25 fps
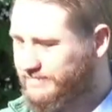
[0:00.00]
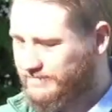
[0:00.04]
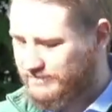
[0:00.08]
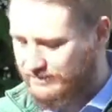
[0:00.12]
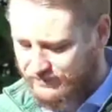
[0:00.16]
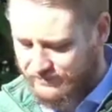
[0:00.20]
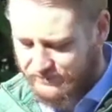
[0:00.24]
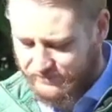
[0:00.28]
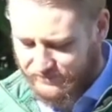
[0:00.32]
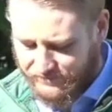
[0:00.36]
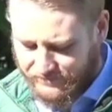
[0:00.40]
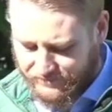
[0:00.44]

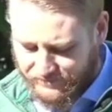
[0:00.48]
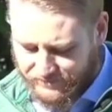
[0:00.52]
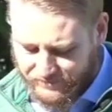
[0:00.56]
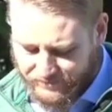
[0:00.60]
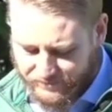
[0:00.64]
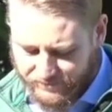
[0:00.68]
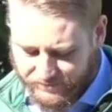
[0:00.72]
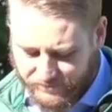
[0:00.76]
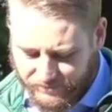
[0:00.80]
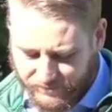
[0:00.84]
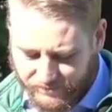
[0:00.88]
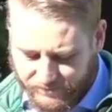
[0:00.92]

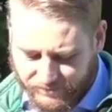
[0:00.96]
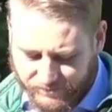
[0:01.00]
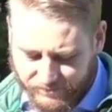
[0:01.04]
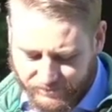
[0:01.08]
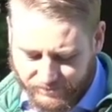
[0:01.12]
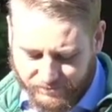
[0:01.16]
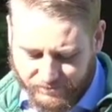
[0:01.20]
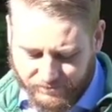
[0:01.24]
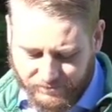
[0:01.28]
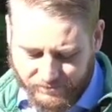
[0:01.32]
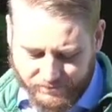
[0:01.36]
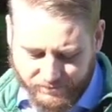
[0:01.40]

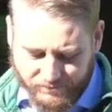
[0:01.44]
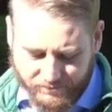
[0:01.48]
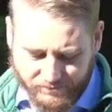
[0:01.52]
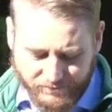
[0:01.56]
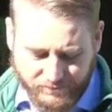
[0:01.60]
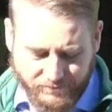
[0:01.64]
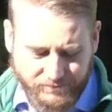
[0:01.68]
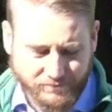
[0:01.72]
[no speech]